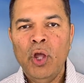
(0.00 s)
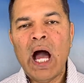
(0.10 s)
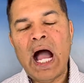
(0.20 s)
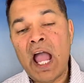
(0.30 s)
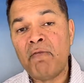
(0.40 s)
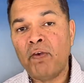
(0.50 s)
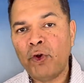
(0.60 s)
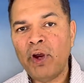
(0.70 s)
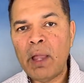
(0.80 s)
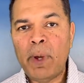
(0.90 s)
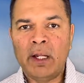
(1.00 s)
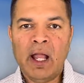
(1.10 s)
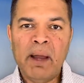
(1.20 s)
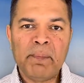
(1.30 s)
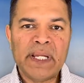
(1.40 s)
I have heard about
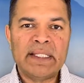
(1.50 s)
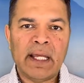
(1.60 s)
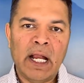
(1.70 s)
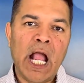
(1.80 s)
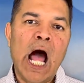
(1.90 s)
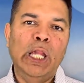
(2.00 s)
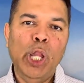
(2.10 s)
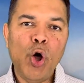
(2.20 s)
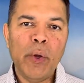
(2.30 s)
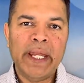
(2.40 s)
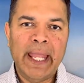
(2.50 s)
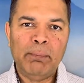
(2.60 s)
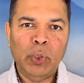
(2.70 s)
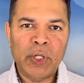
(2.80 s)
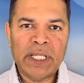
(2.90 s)
companies that are allowing
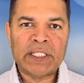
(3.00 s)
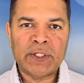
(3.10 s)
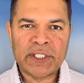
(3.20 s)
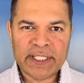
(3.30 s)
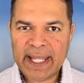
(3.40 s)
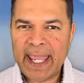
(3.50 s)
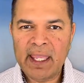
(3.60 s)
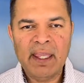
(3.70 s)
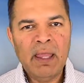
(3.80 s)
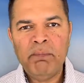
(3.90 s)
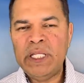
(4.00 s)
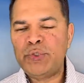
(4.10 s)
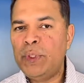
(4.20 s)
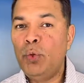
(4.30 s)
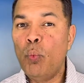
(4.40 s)
employees to stay
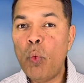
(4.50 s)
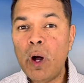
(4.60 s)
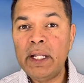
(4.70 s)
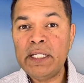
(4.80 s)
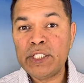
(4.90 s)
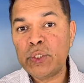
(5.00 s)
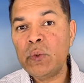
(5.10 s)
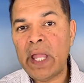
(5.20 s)
between 1, 2,